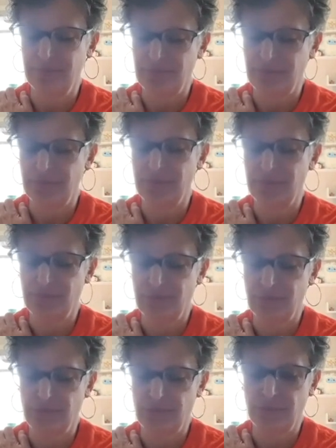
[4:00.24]

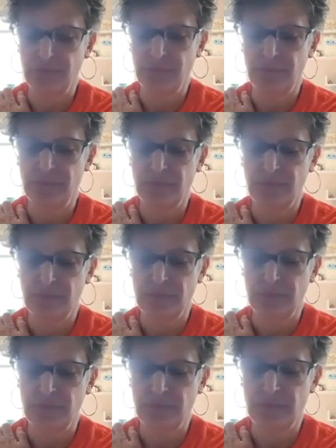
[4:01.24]

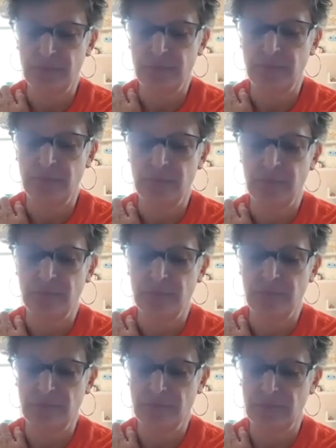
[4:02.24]

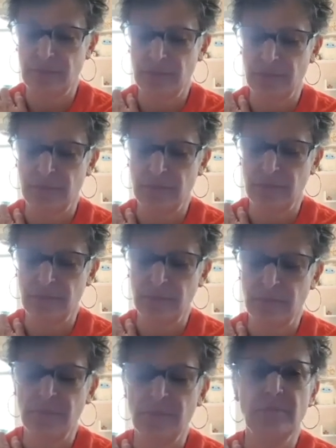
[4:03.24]

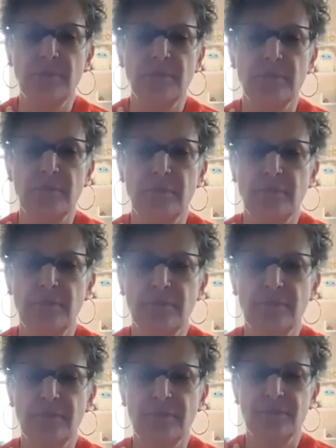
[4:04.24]

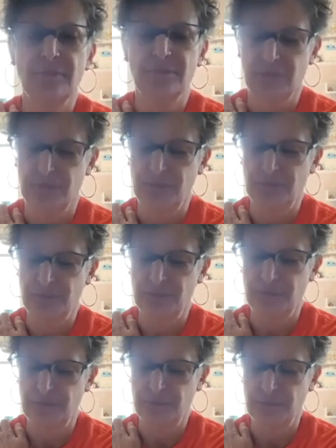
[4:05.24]

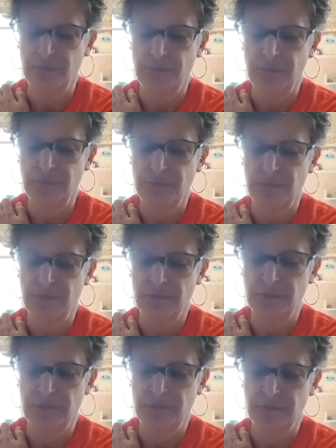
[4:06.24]

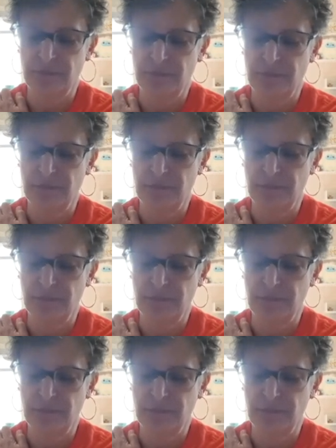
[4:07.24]
[no speech]